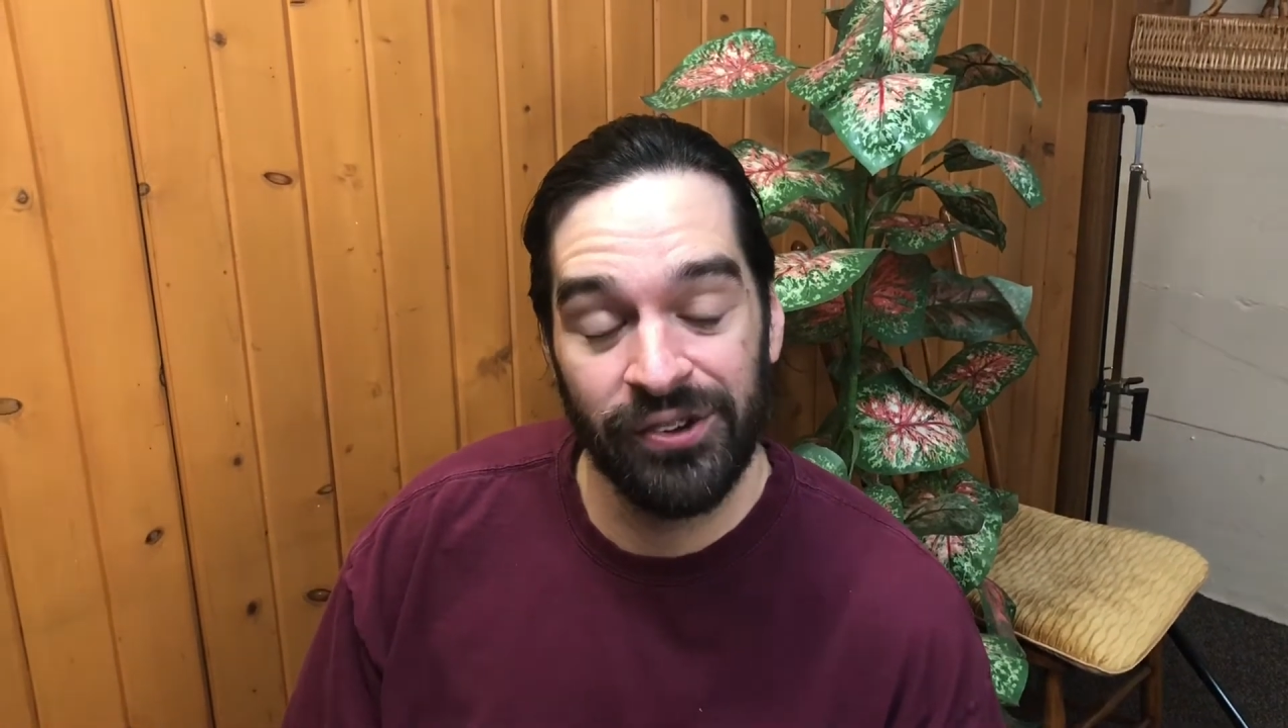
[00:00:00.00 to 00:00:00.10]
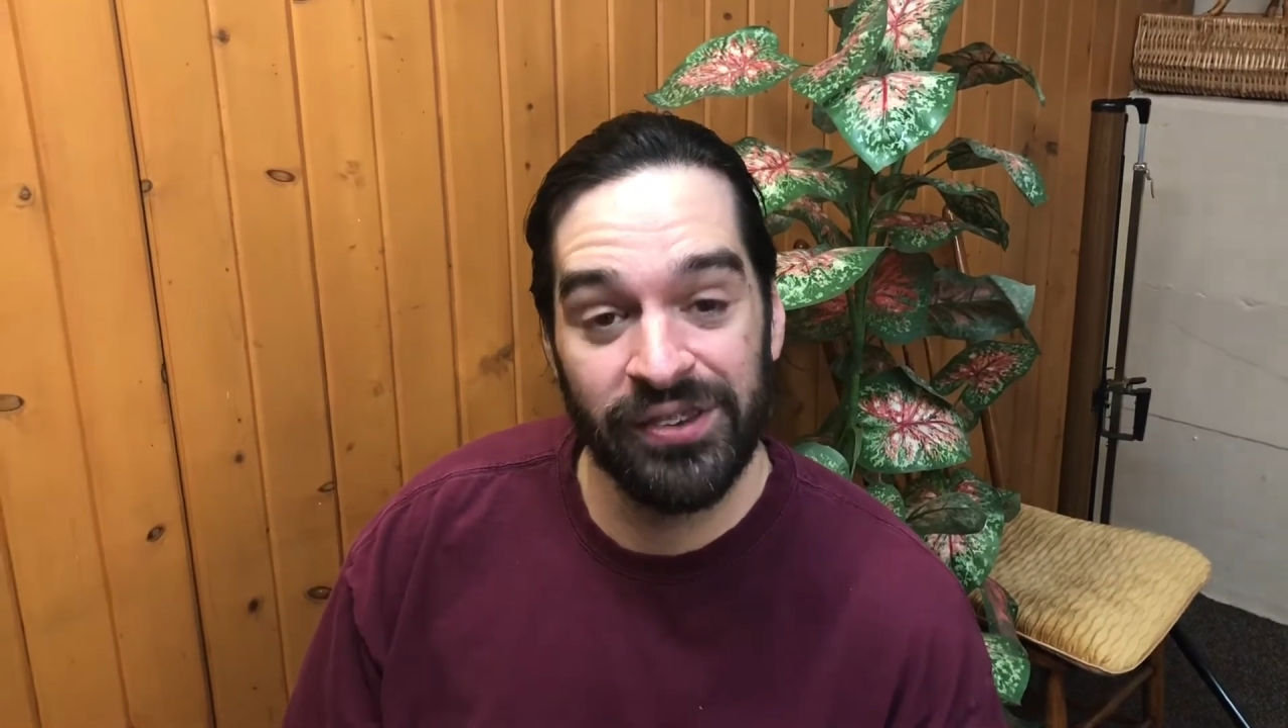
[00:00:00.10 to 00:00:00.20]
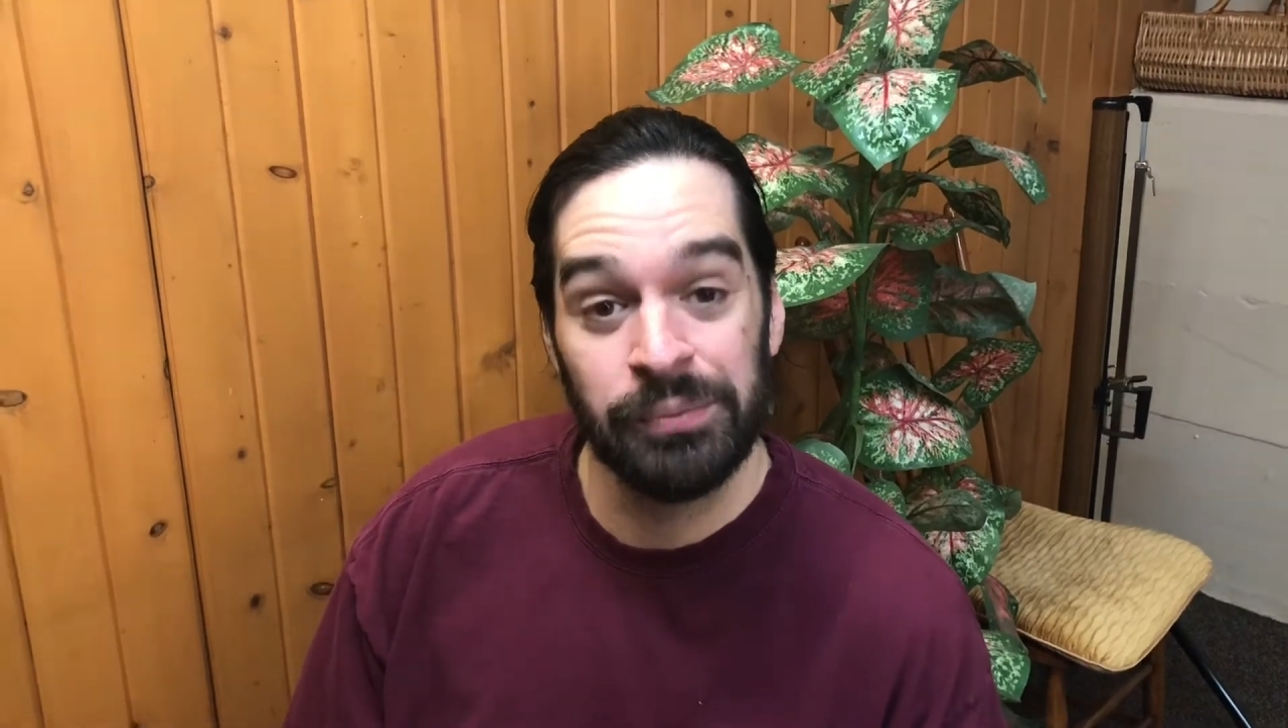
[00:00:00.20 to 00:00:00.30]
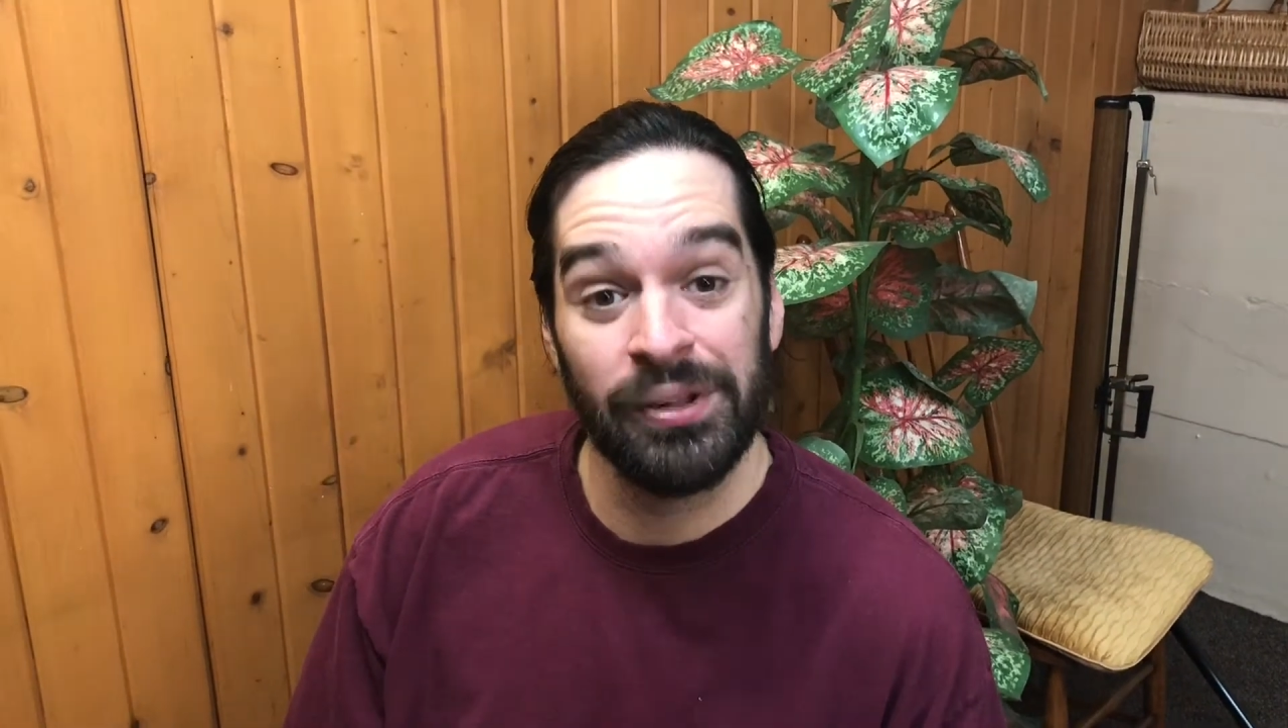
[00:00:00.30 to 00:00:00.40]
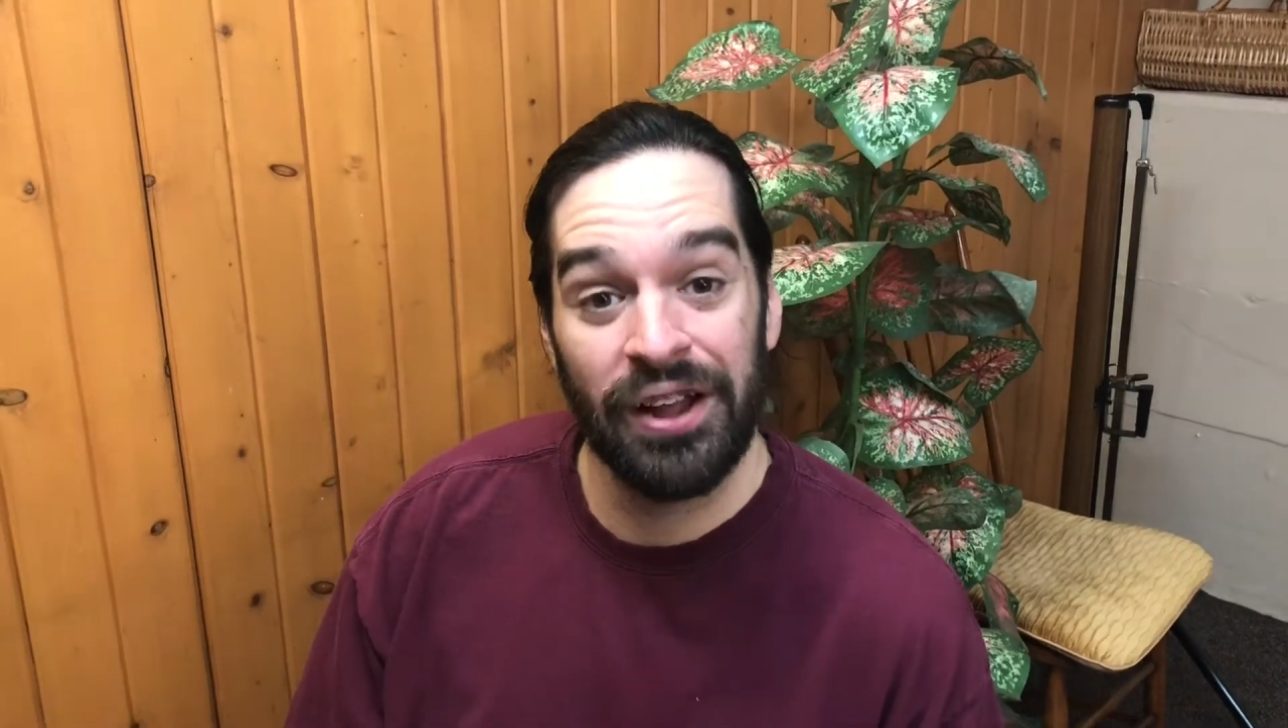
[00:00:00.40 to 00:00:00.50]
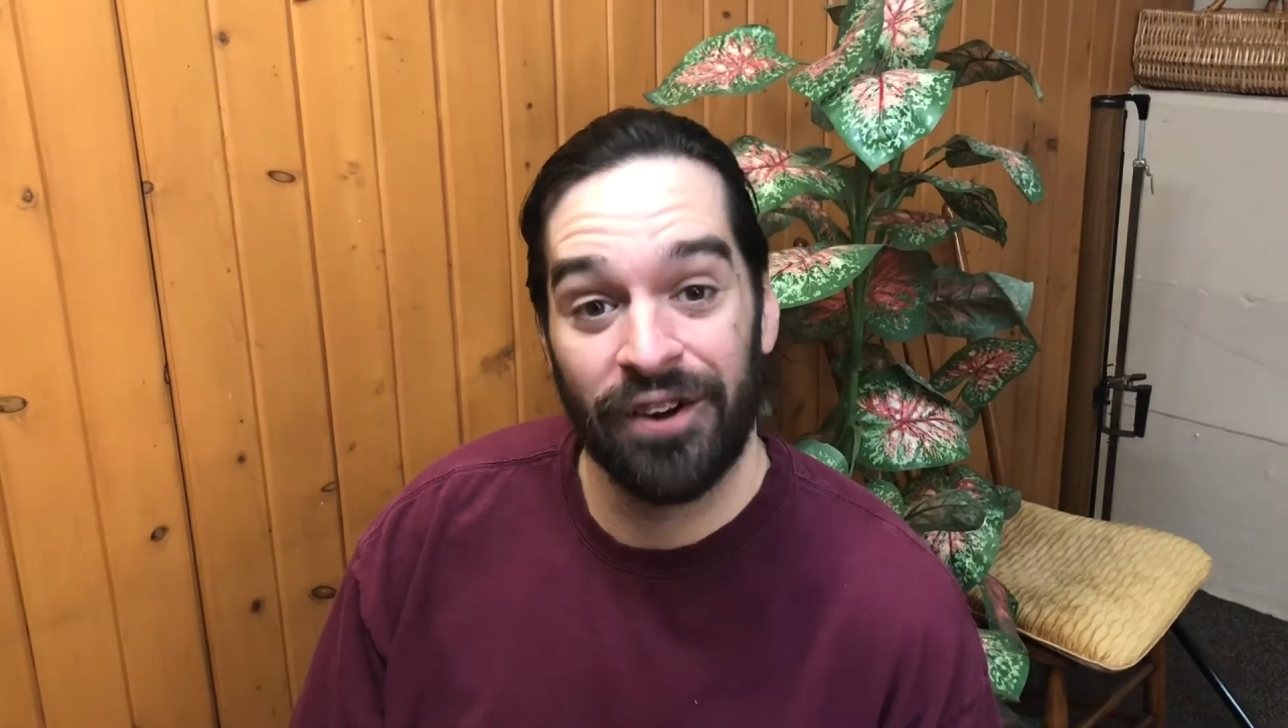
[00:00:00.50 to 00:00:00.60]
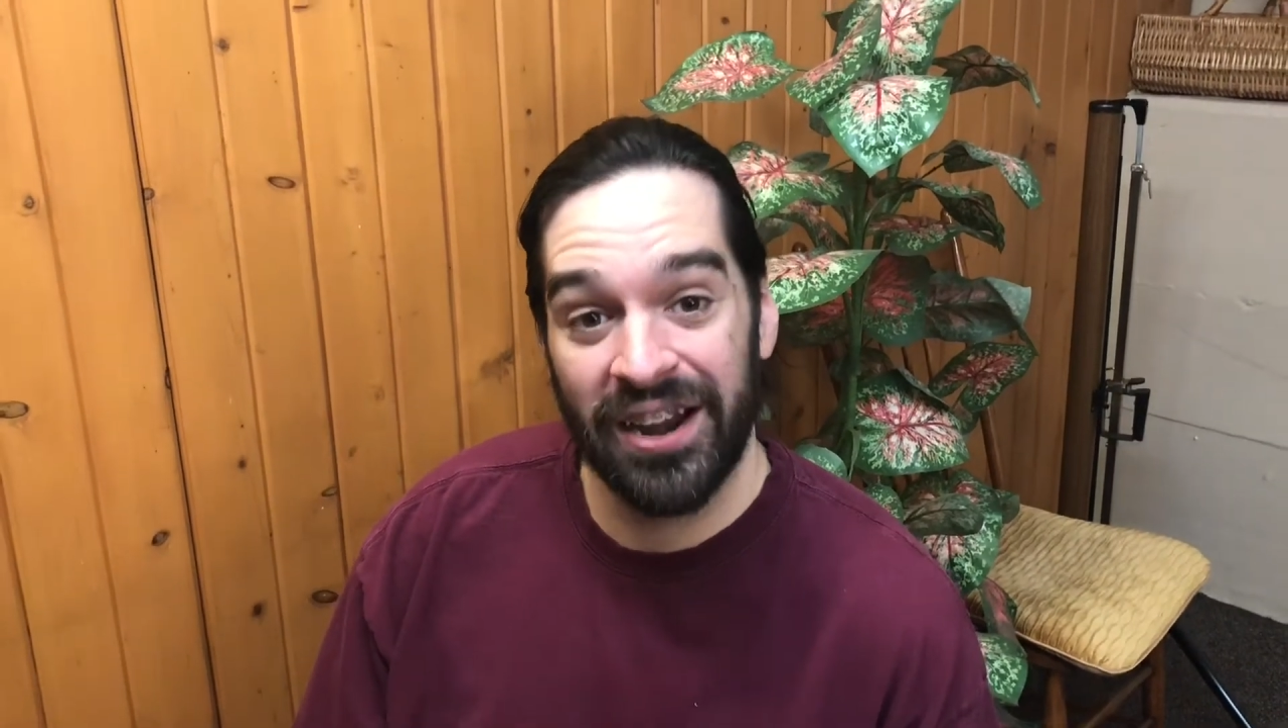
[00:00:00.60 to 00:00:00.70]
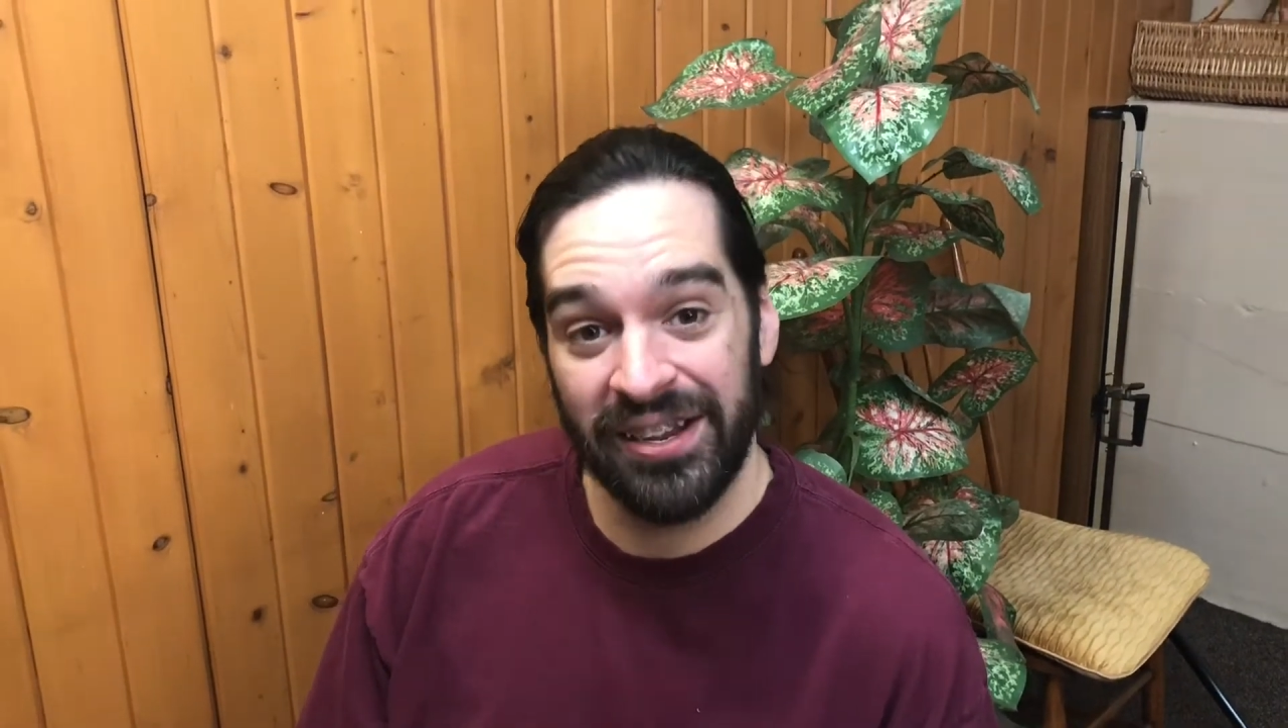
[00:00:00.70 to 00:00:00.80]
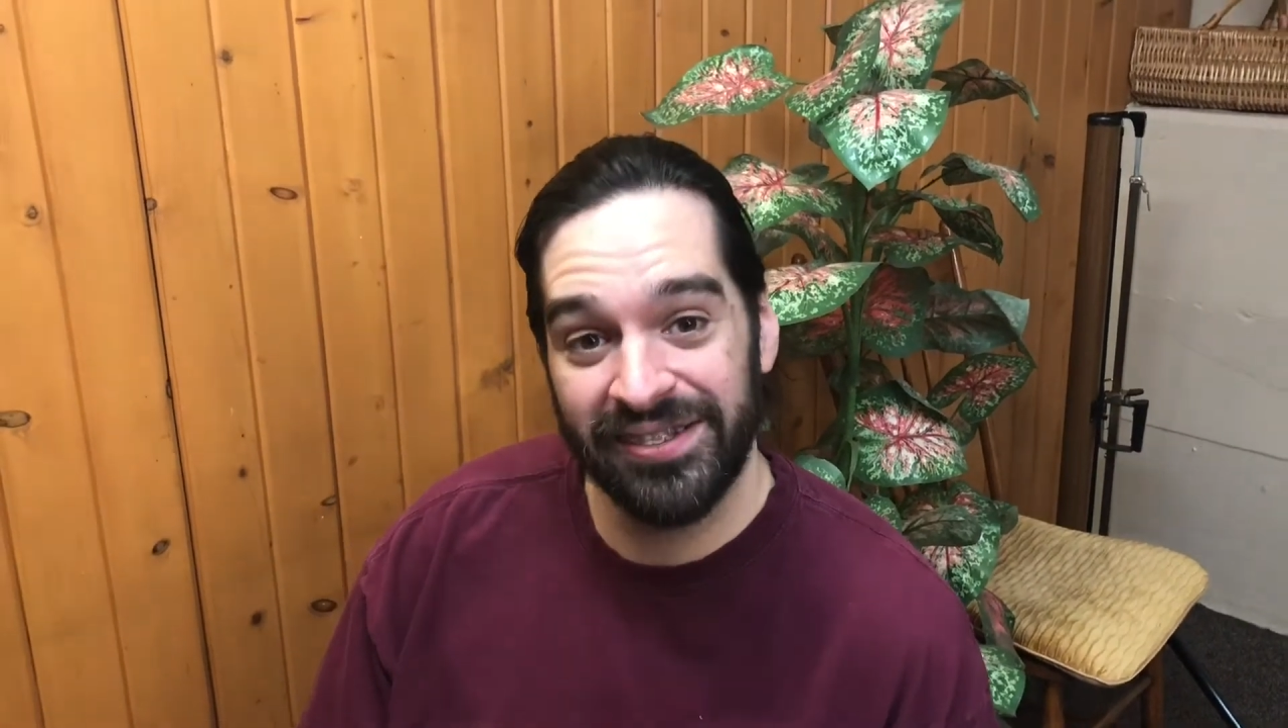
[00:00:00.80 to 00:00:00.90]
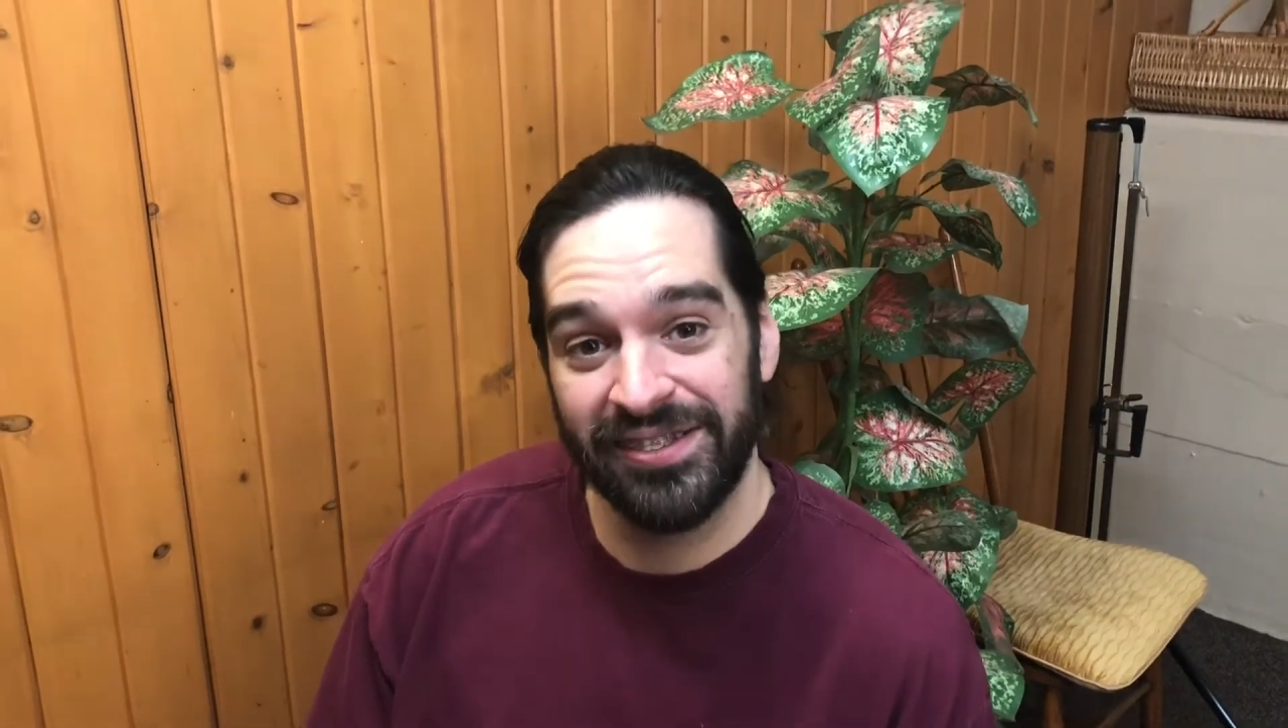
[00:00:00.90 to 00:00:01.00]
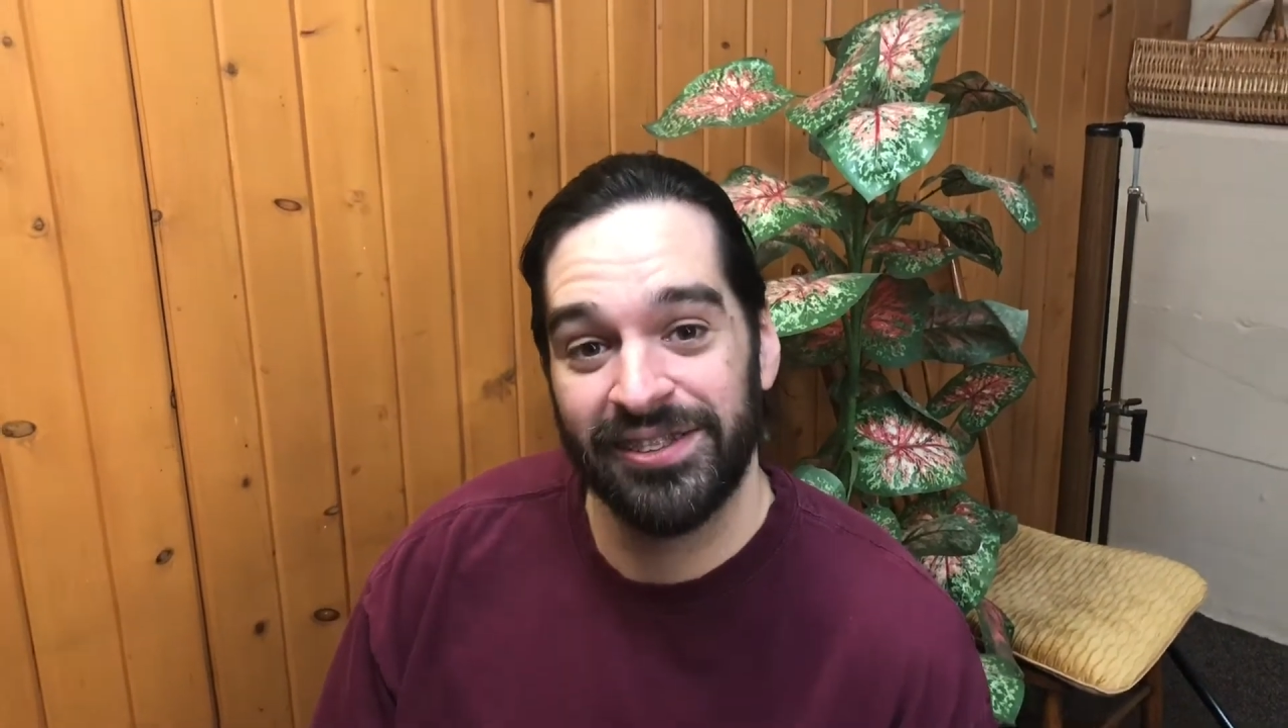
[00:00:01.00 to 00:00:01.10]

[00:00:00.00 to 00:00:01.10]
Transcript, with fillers: who is a playwright.